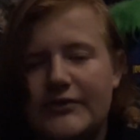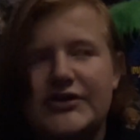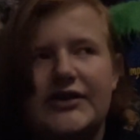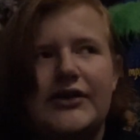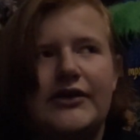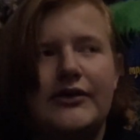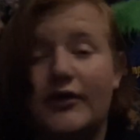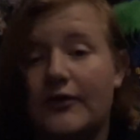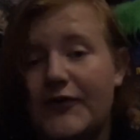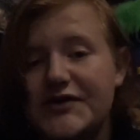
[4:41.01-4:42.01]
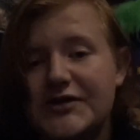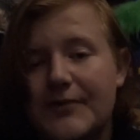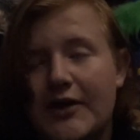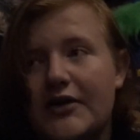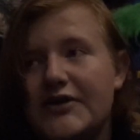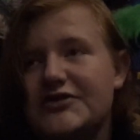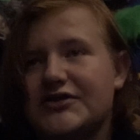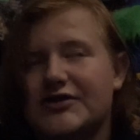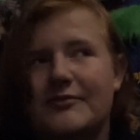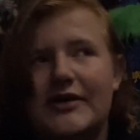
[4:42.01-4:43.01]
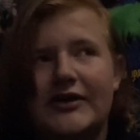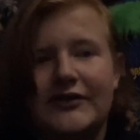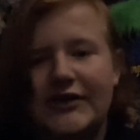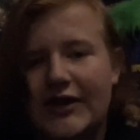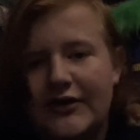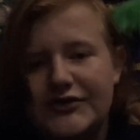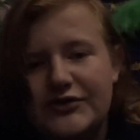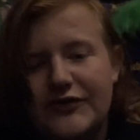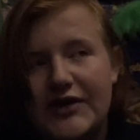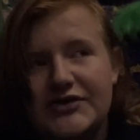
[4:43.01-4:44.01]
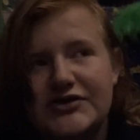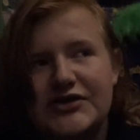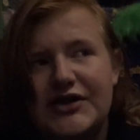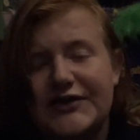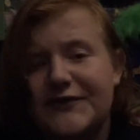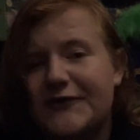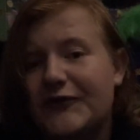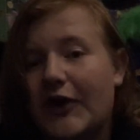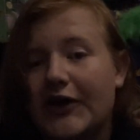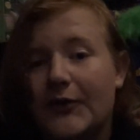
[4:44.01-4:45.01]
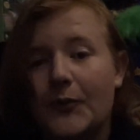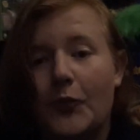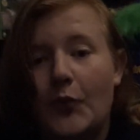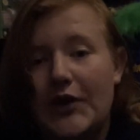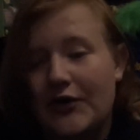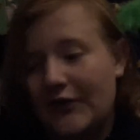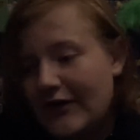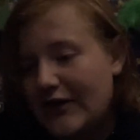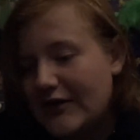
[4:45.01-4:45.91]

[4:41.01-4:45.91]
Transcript: She, her first appearance just immediately tells you that she is fucking weird.